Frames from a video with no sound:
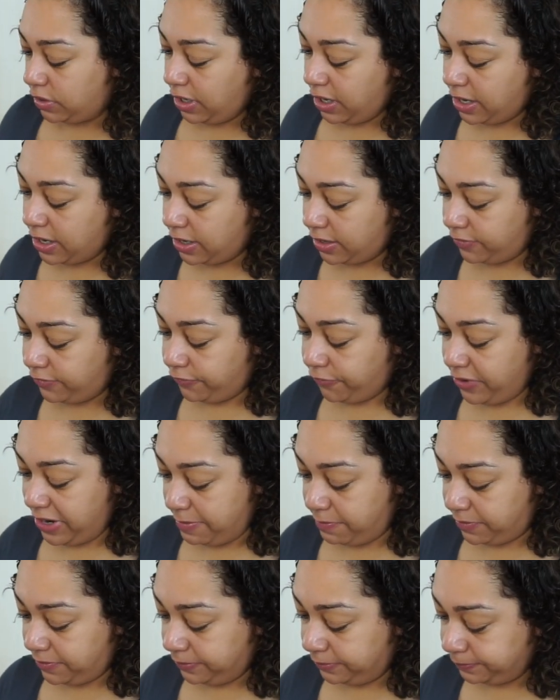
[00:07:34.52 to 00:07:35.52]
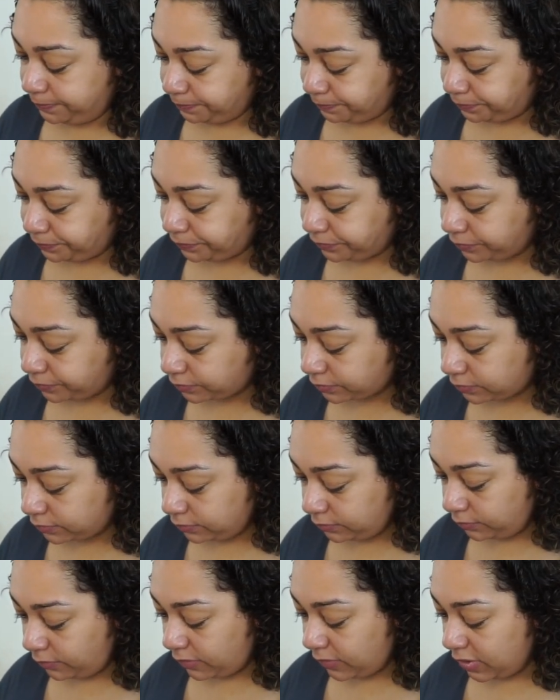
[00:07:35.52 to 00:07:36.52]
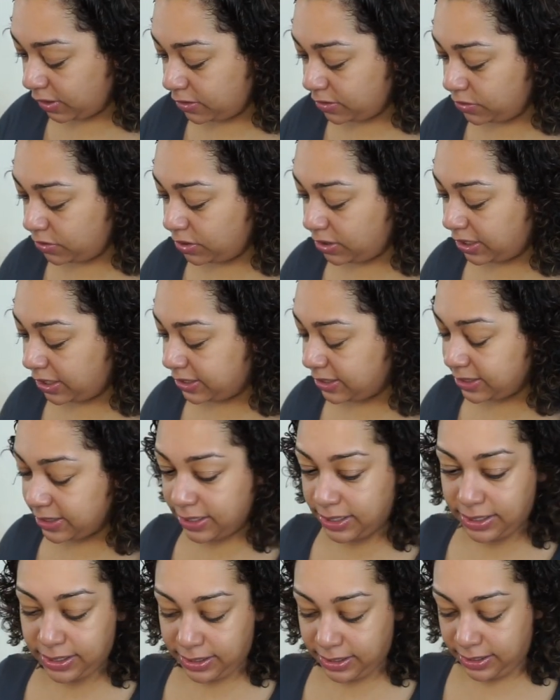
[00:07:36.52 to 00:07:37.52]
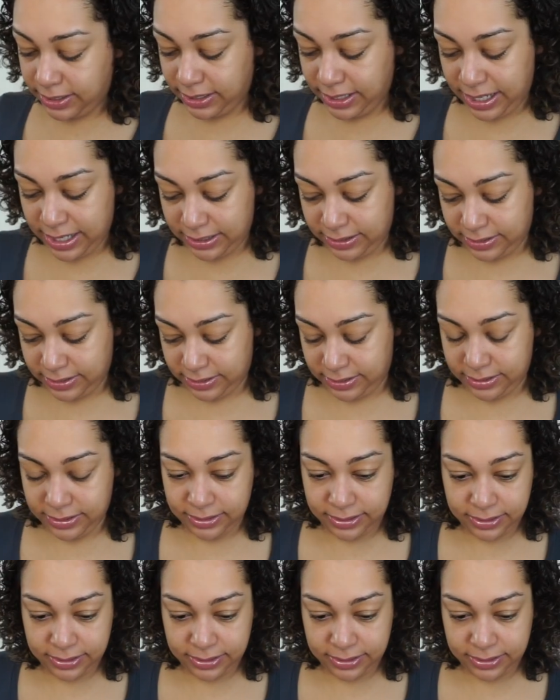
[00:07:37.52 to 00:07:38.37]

uh, frame. So that's that.